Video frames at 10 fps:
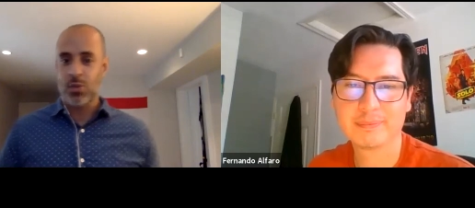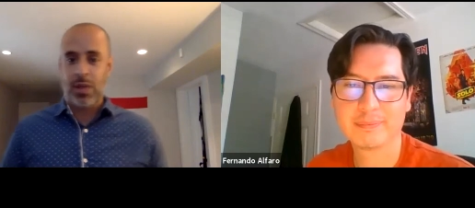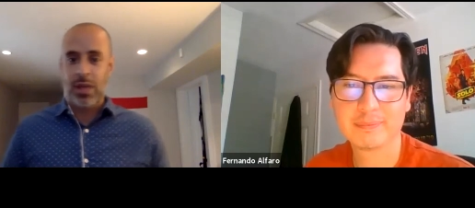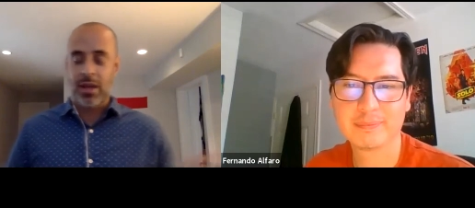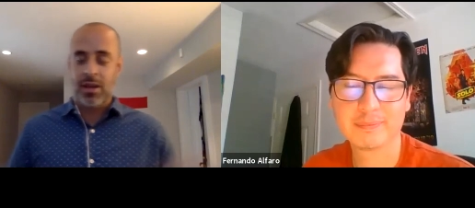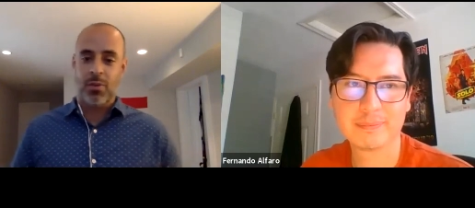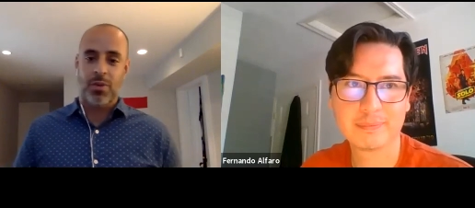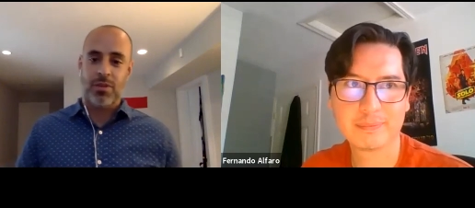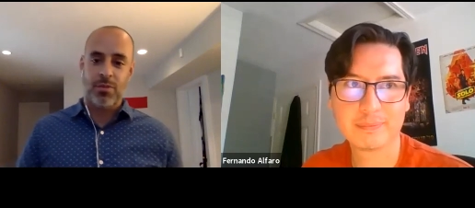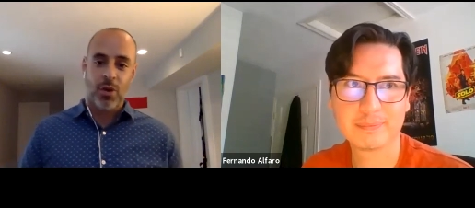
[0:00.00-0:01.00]
Speaker 1: week with
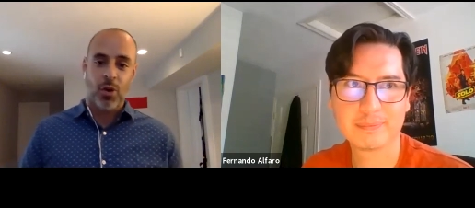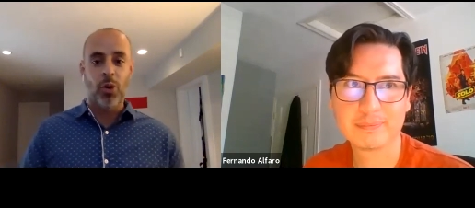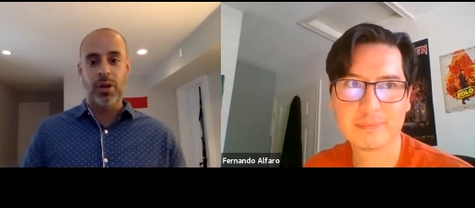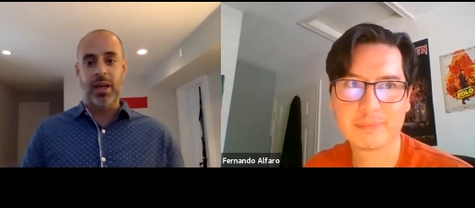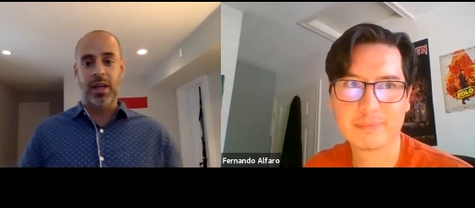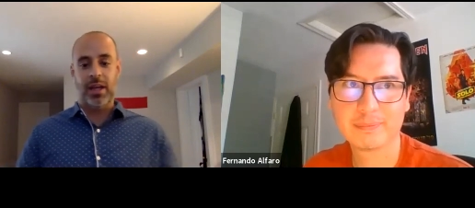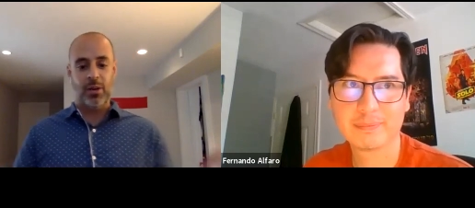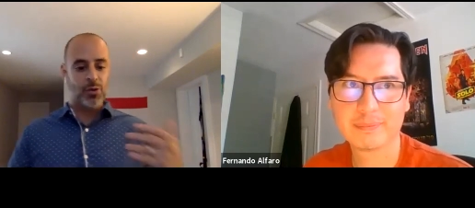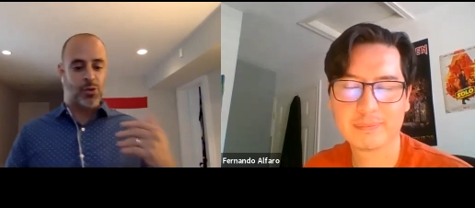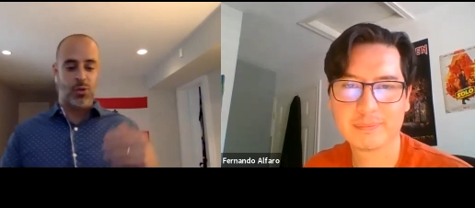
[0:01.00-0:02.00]
the recording and
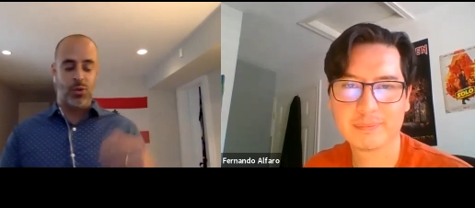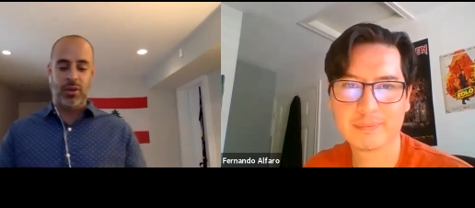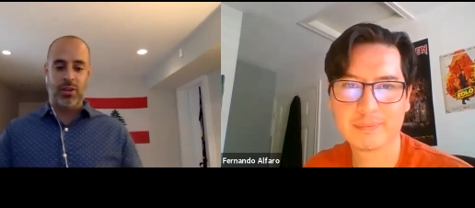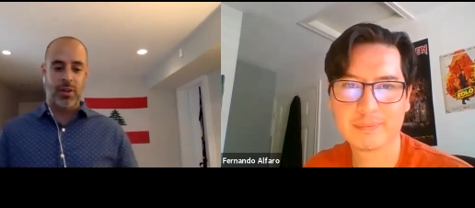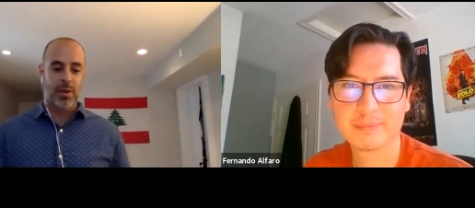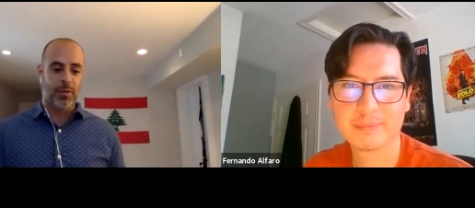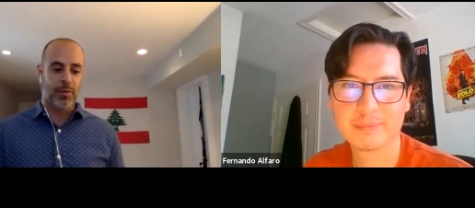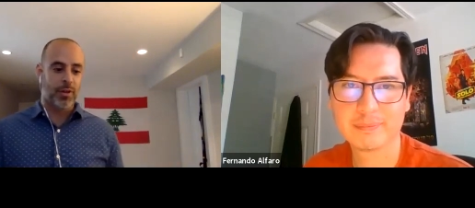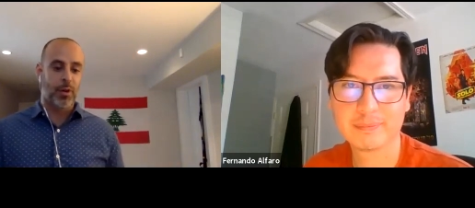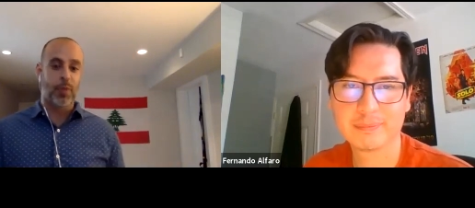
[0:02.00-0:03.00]
also a little bit of an
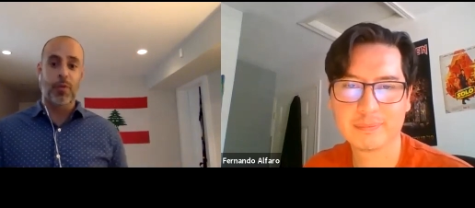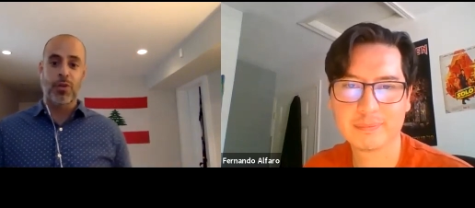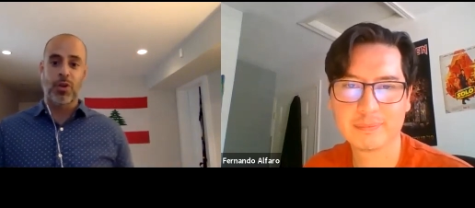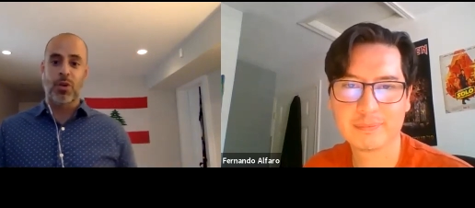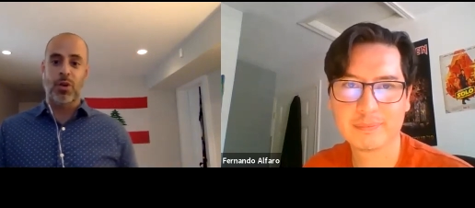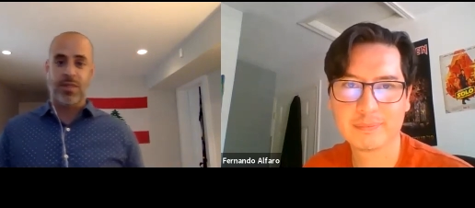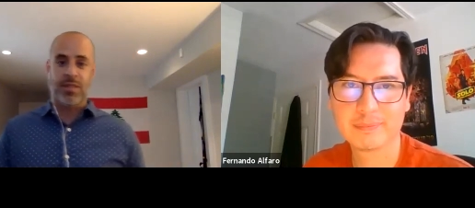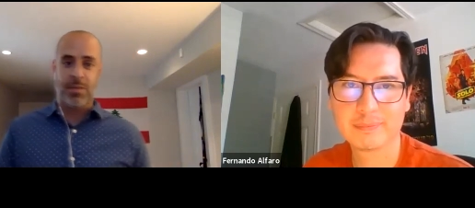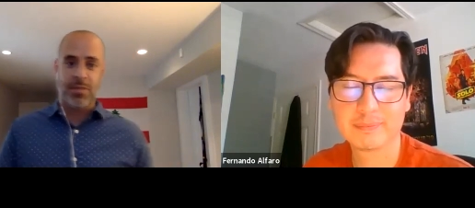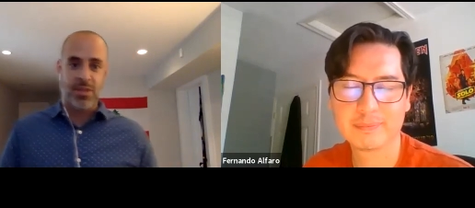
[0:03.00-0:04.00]
overview of the
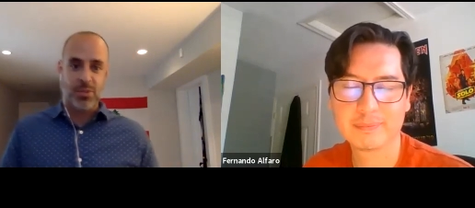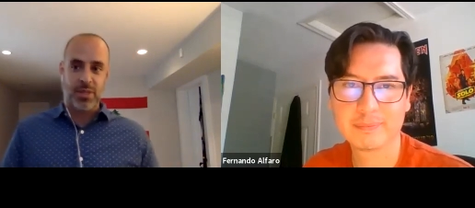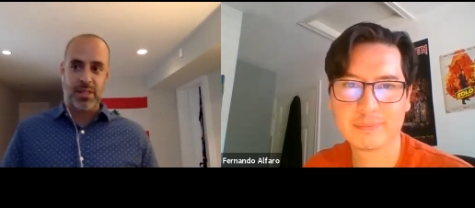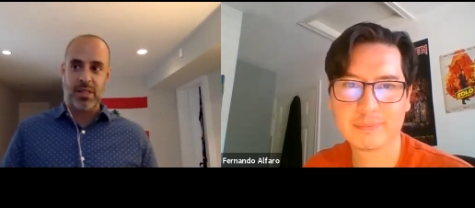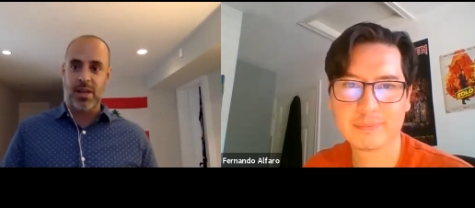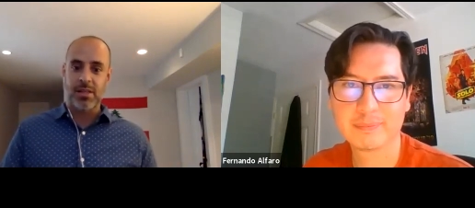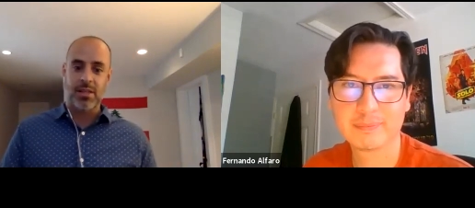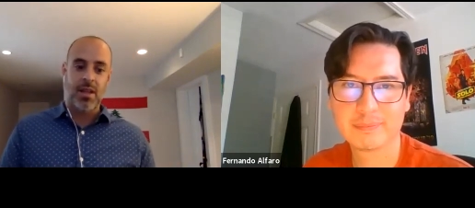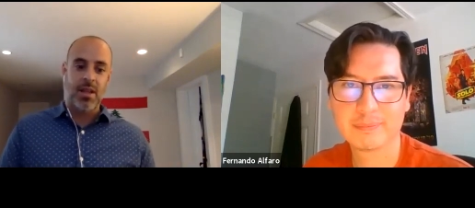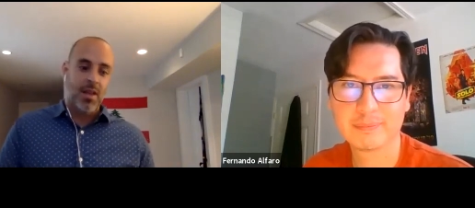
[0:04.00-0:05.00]
top things we discussed
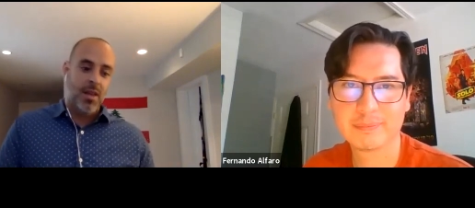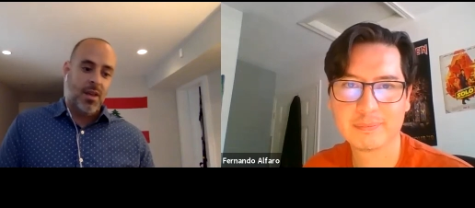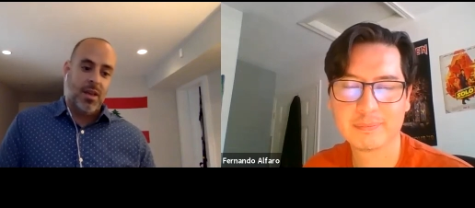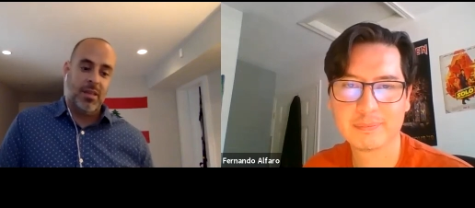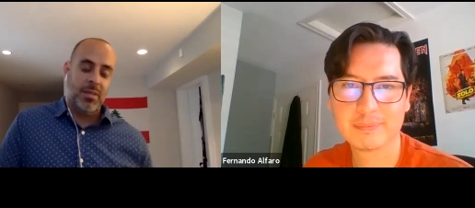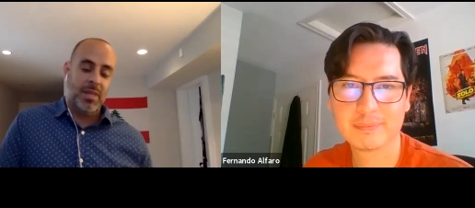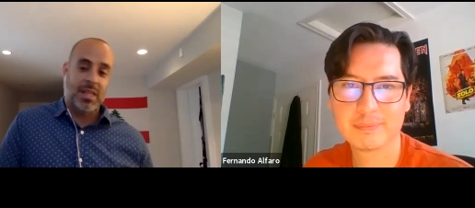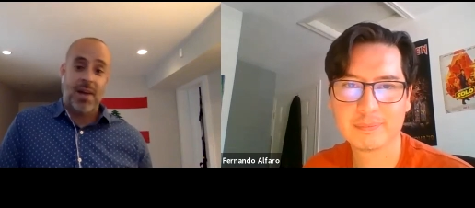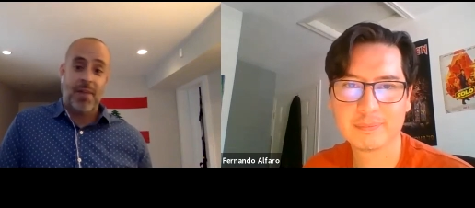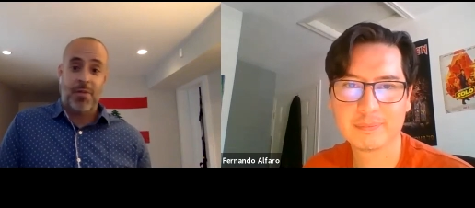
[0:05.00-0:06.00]
in the
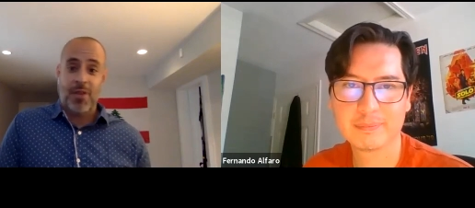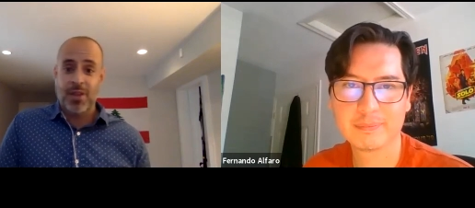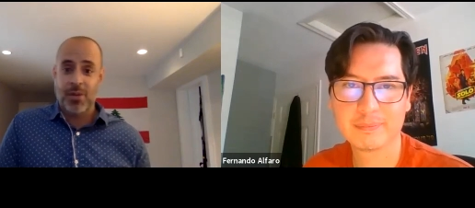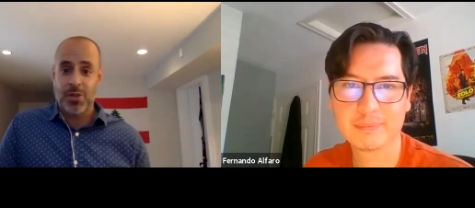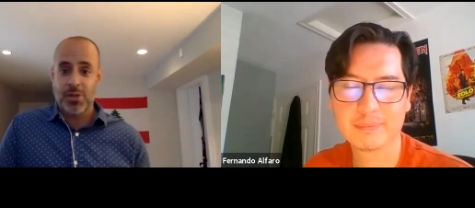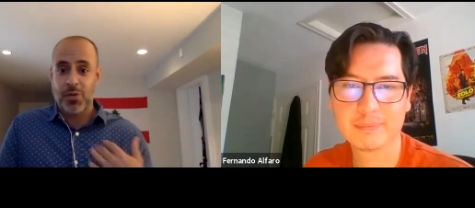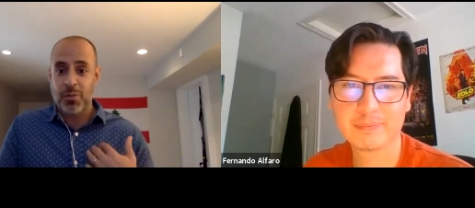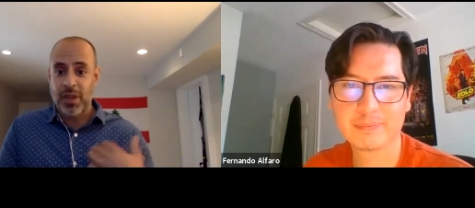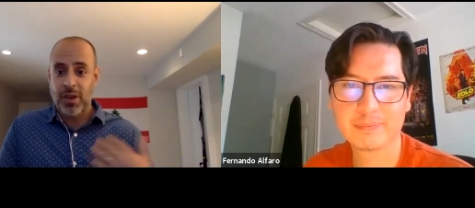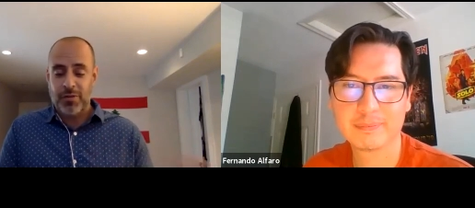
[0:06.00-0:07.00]
meantime, if you have any questions for
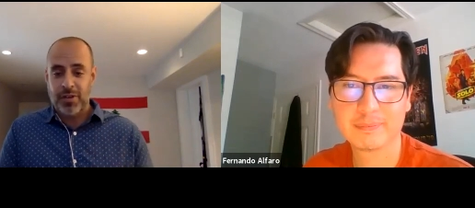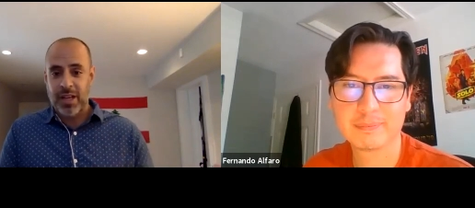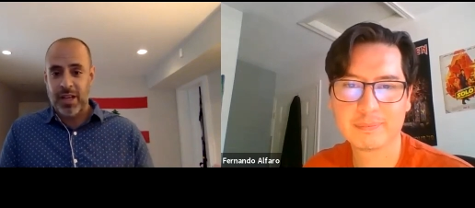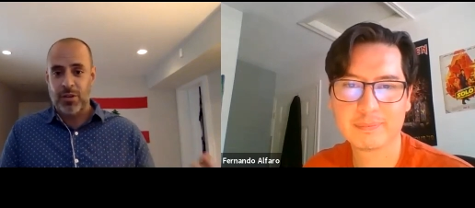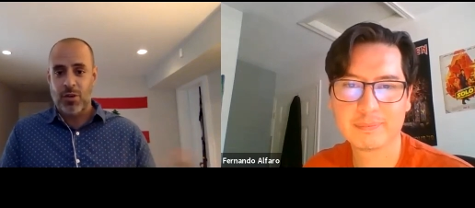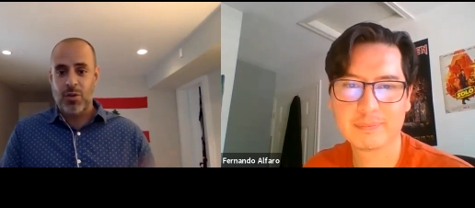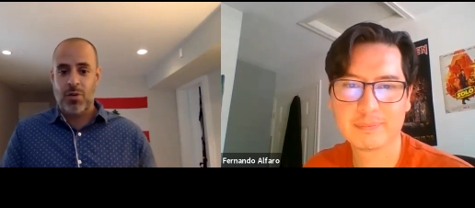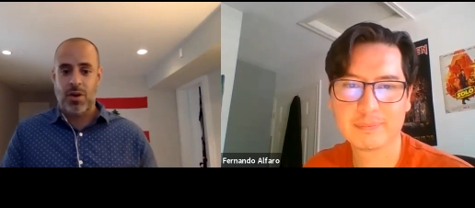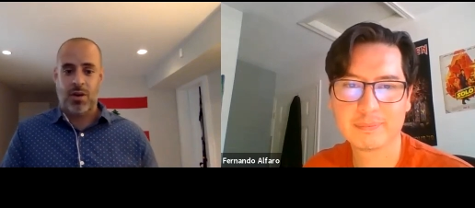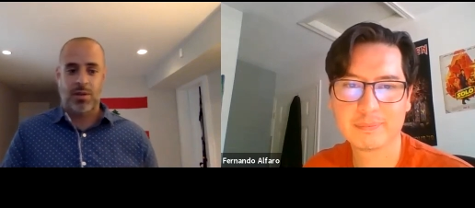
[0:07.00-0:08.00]
me or Fernando,
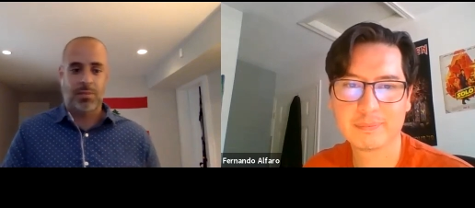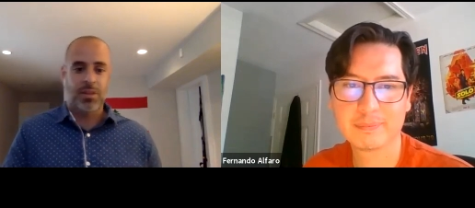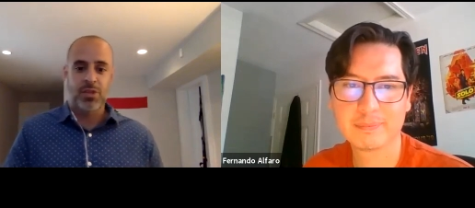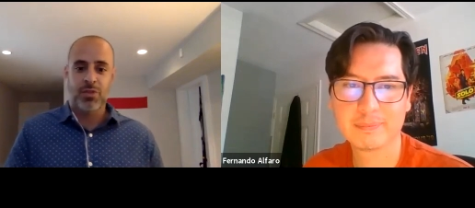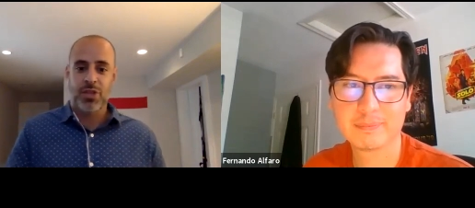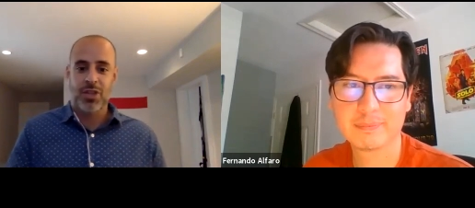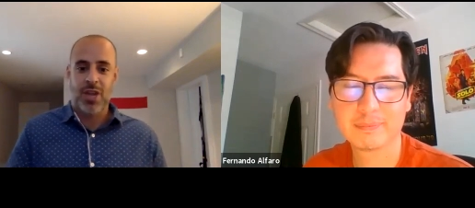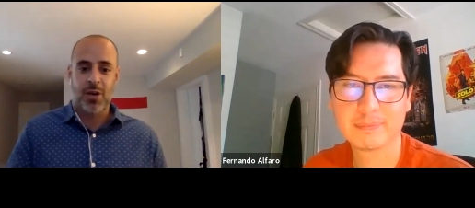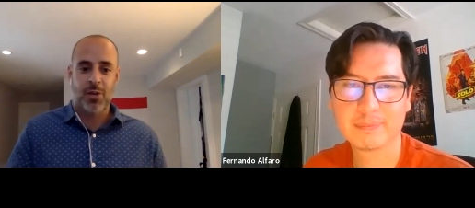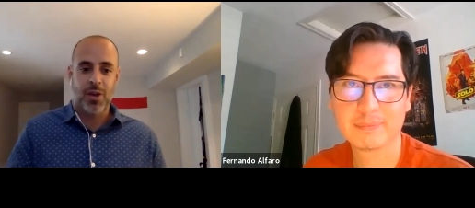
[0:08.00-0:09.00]
uh, please reach
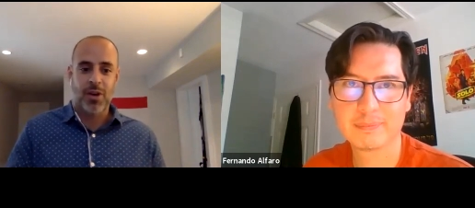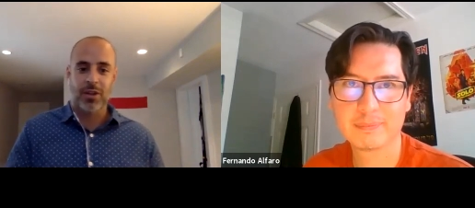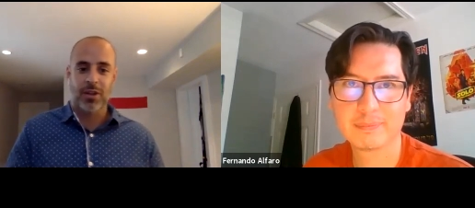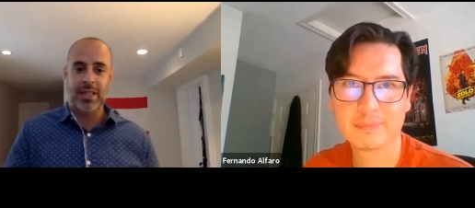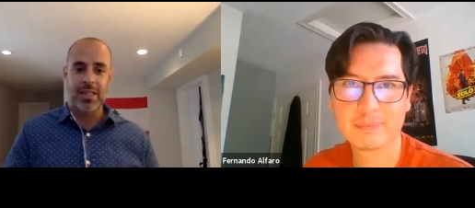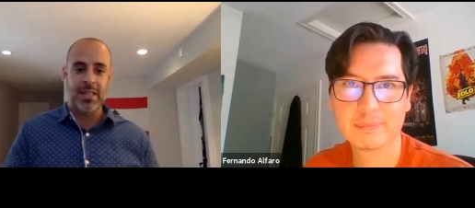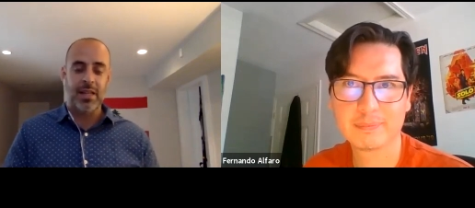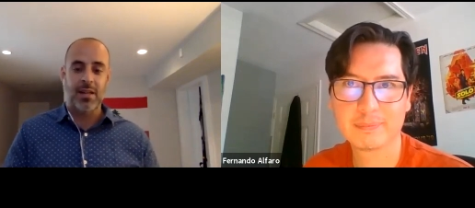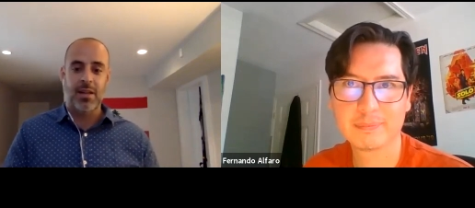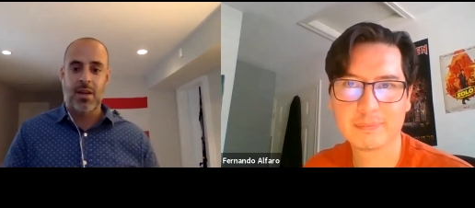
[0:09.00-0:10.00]
out. We are on LinkedIn